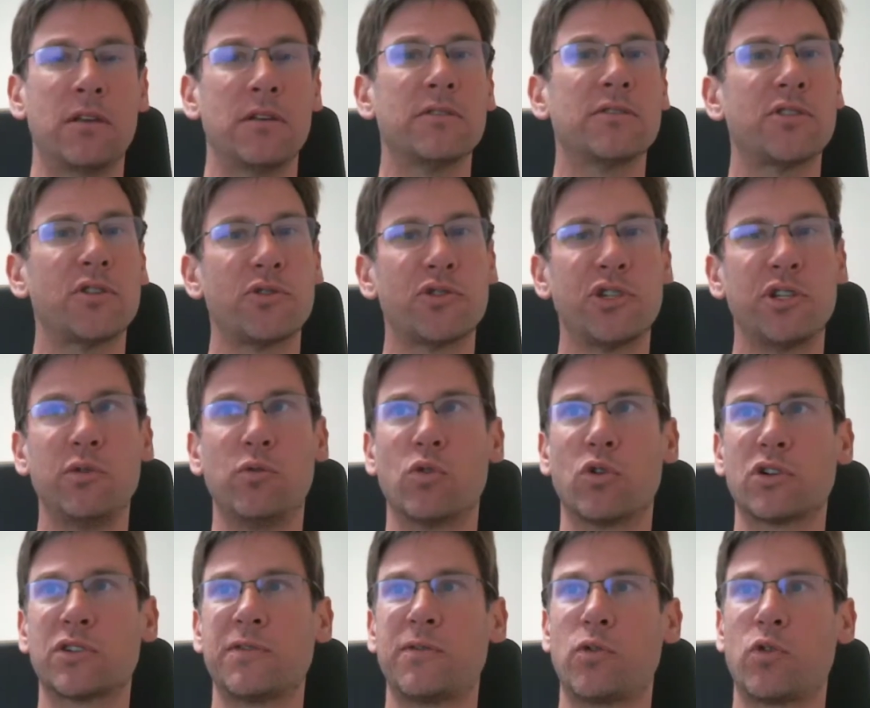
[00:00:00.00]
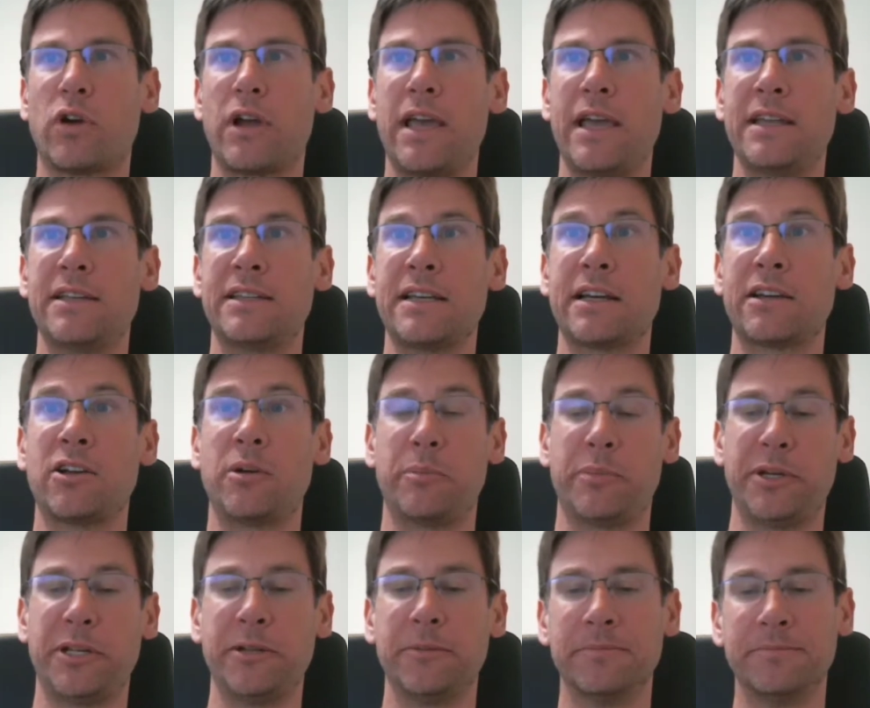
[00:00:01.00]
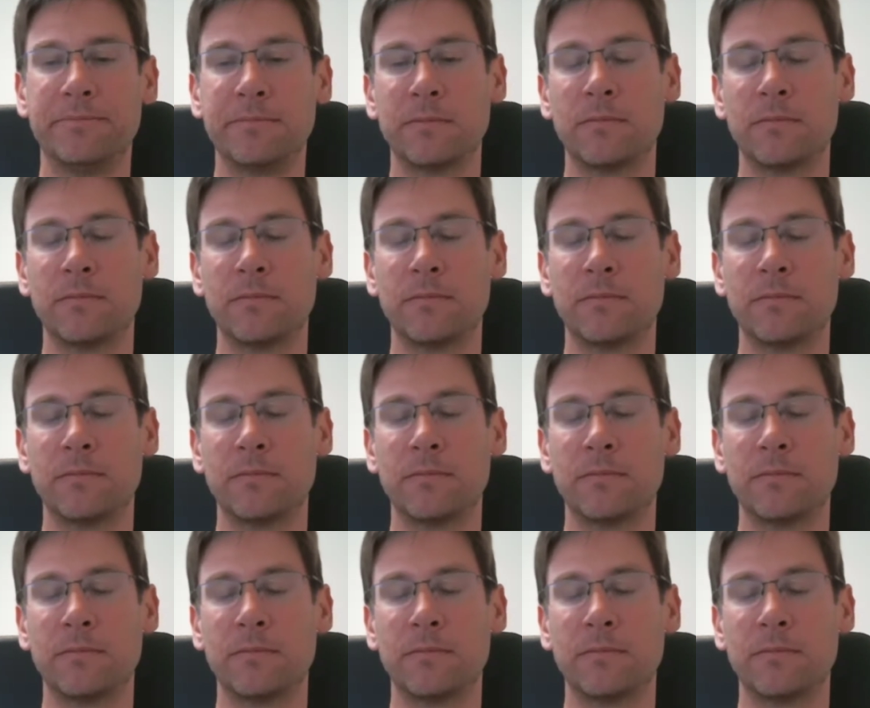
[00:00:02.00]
So she works for a tech company.